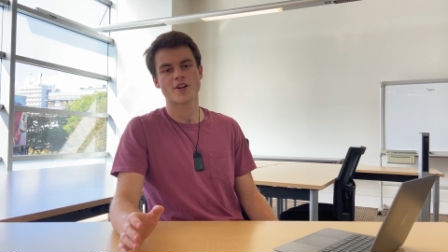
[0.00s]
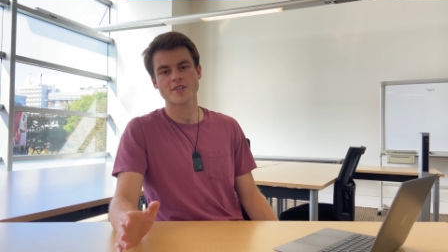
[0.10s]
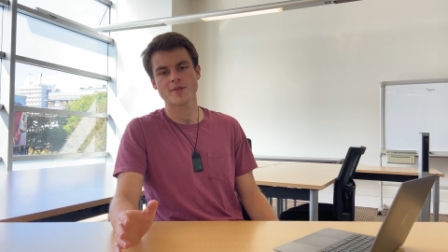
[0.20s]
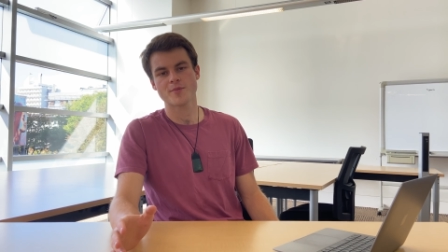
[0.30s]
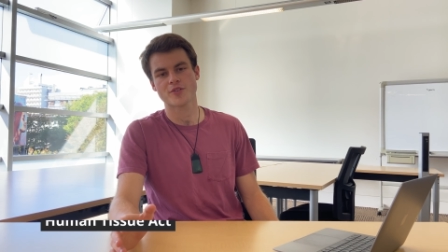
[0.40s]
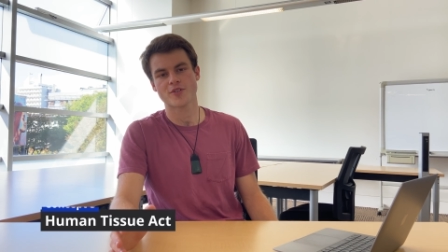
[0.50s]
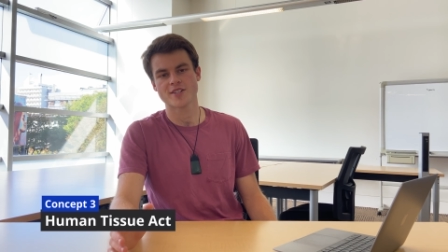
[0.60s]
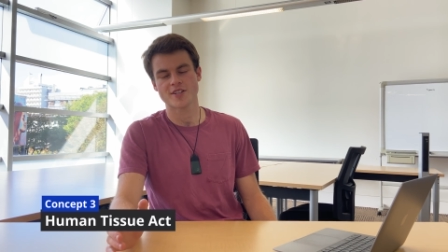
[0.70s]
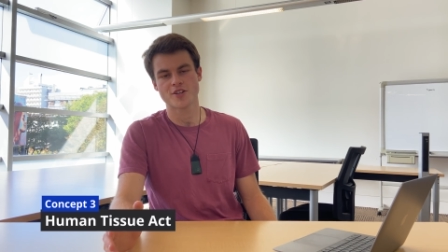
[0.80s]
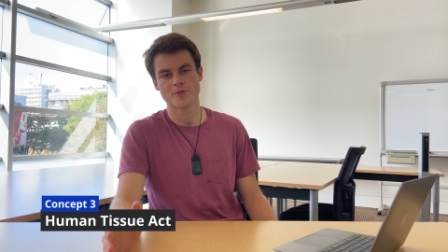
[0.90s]
Concept number three
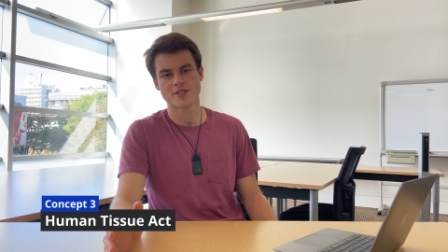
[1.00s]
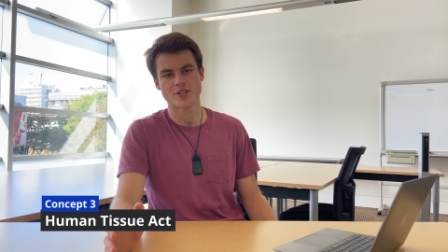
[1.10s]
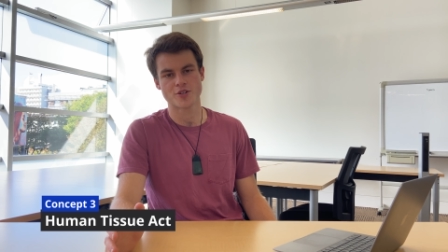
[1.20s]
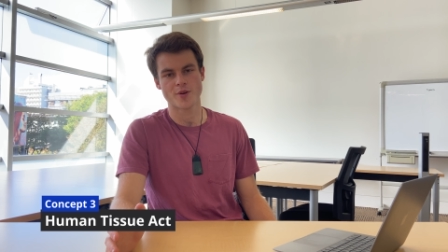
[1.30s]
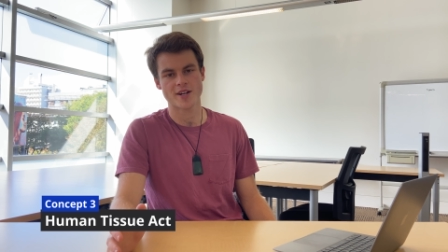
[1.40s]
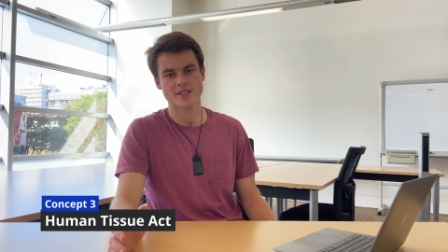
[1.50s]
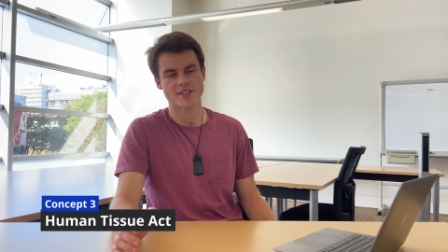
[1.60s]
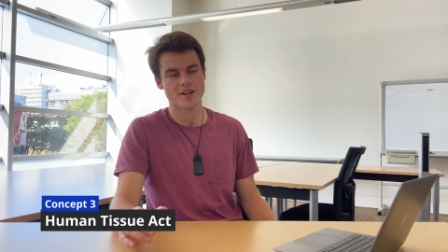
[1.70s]
is the Human Tissue Act.